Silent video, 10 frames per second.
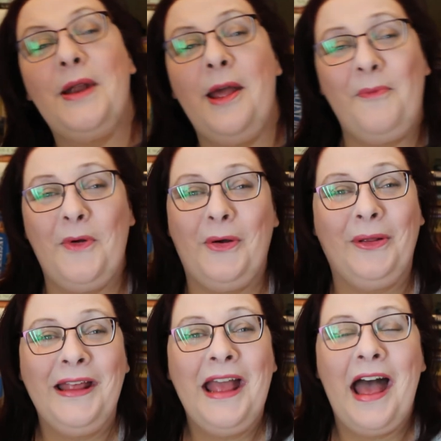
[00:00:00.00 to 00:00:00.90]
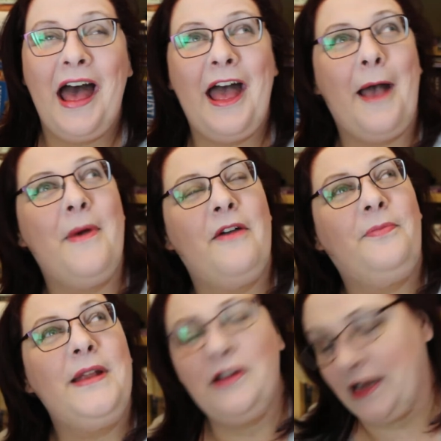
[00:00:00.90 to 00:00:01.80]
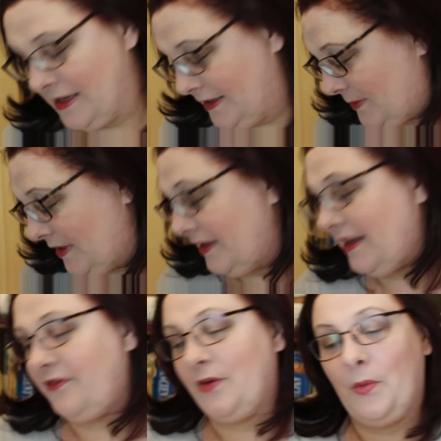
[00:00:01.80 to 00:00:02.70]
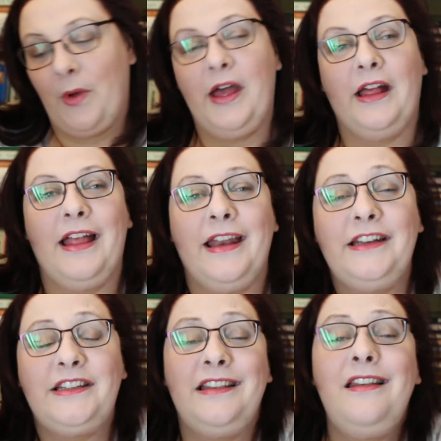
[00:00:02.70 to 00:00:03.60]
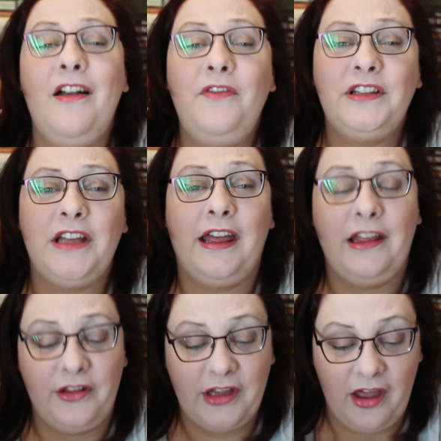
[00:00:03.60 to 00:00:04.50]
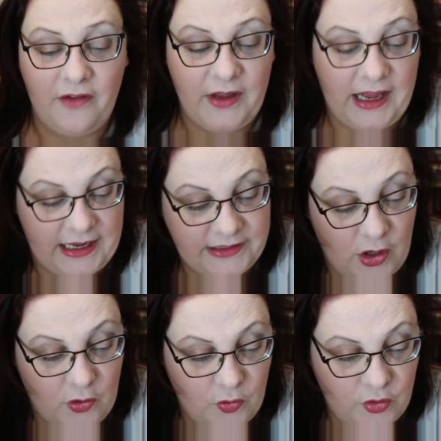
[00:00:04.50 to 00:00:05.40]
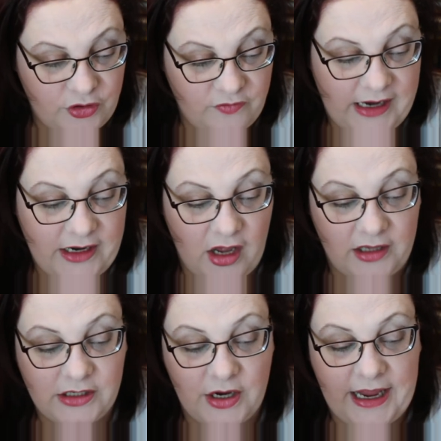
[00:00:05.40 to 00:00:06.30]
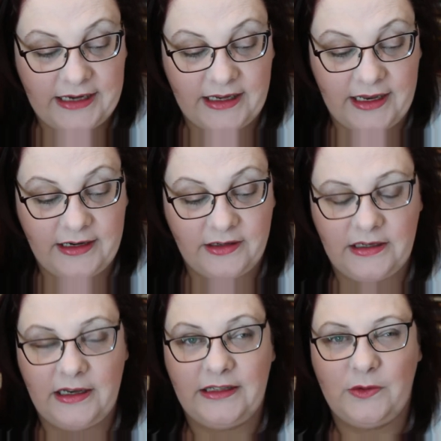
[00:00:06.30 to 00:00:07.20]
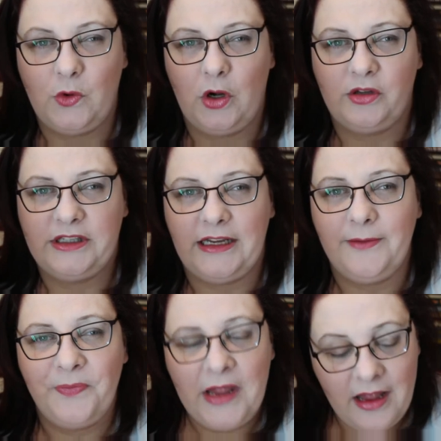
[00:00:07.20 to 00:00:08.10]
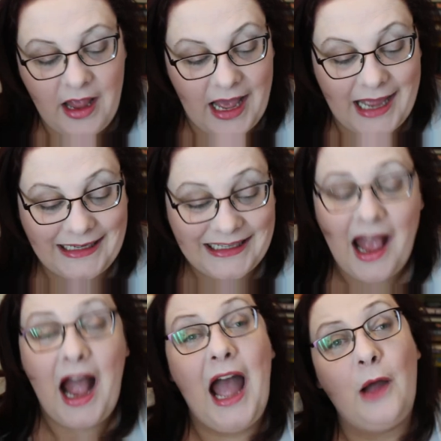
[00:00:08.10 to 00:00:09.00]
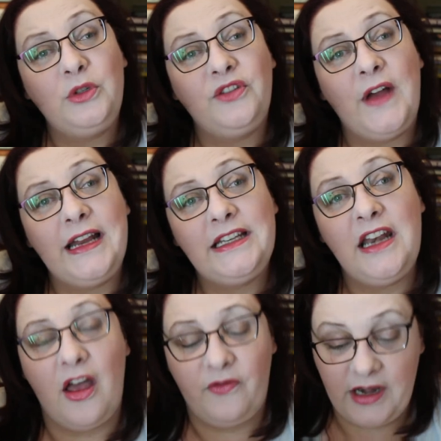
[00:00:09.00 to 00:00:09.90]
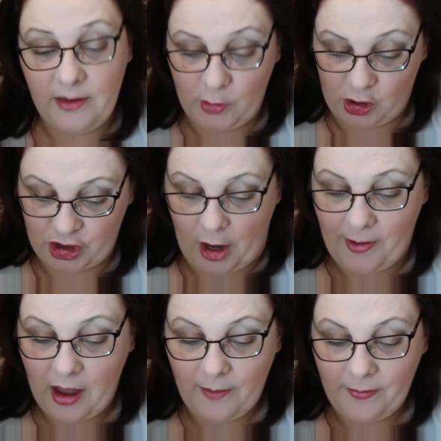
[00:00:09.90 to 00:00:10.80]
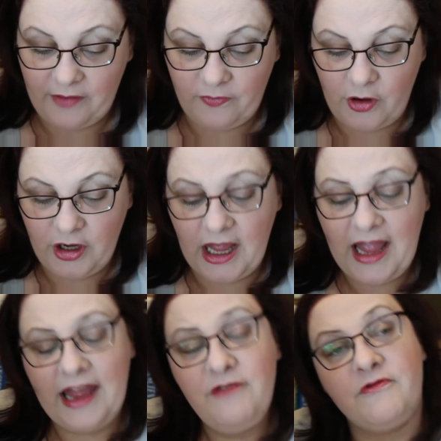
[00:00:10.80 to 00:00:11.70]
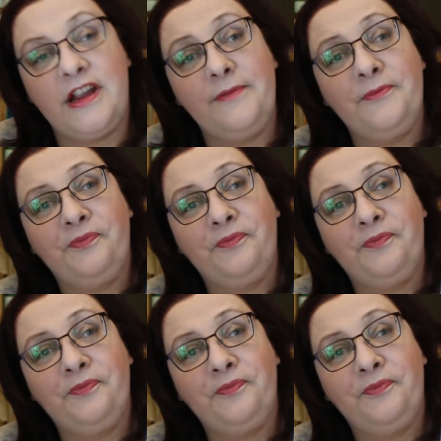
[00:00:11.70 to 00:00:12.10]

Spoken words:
one I bought, I've been looking at this one in there for a while and I just love the title. The cover has got gorgeous red hearts on it and it's all glossy. And it's How to Find Love in a Bookshop by Veronica Henry.